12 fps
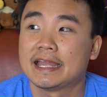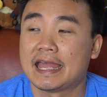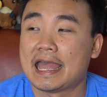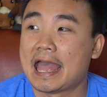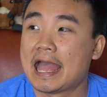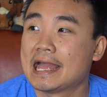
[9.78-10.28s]

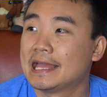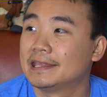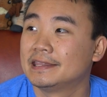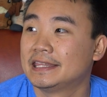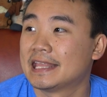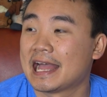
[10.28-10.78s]

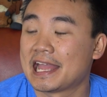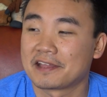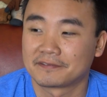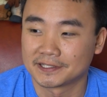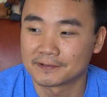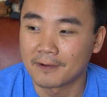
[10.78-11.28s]
and I
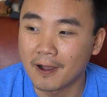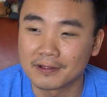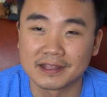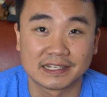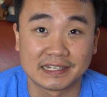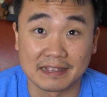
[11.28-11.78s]
have just
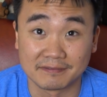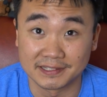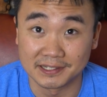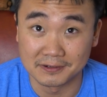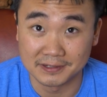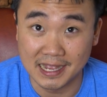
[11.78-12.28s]
fallen every
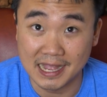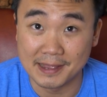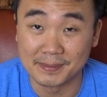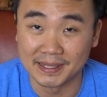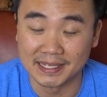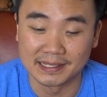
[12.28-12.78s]
single
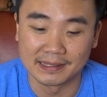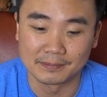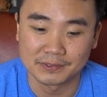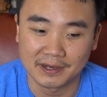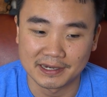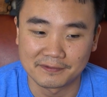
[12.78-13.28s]
time, and I'm
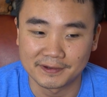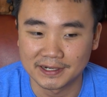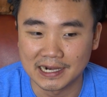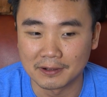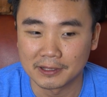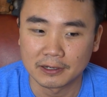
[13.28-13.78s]
trying to figure
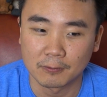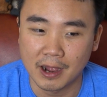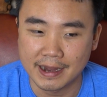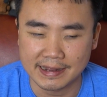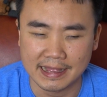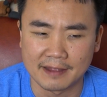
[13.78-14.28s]
out like
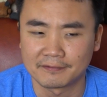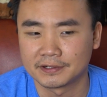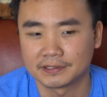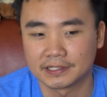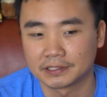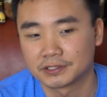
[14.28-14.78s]
why I
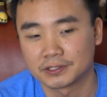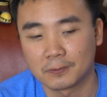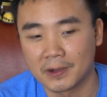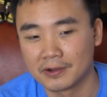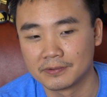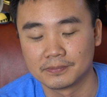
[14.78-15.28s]
haven't done so
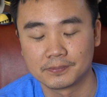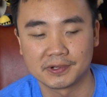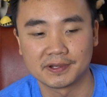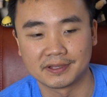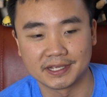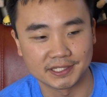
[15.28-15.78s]
well in
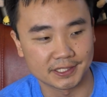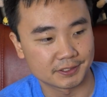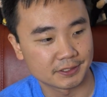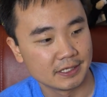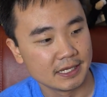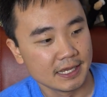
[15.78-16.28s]

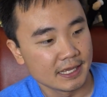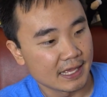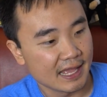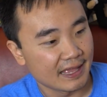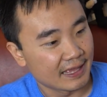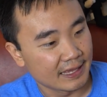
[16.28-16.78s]
pre-releases,
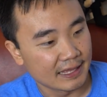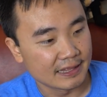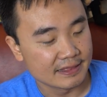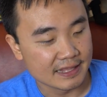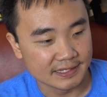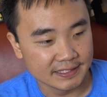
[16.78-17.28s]

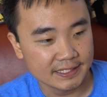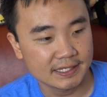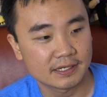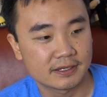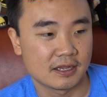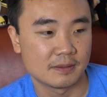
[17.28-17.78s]
and I think
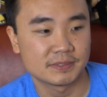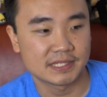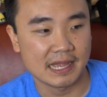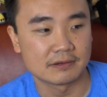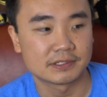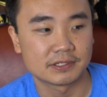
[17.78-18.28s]
it comes
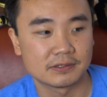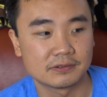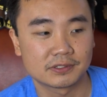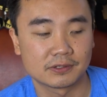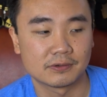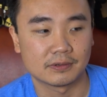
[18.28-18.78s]
down to,
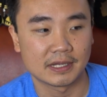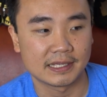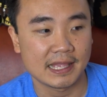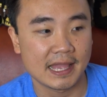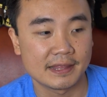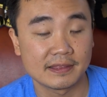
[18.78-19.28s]
so
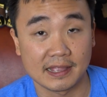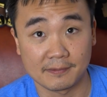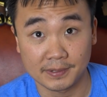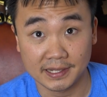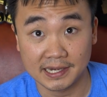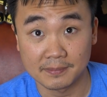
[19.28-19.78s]
again, I
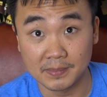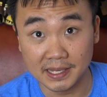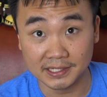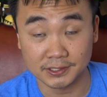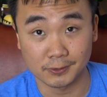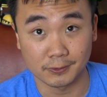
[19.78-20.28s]
played in
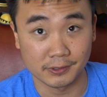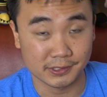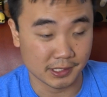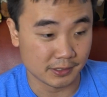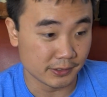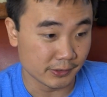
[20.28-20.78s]
many stores
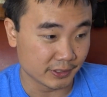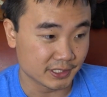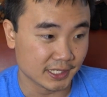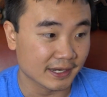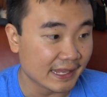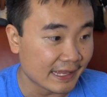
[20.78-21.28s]
in New York
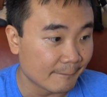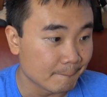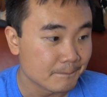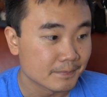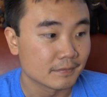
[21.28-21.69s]
City,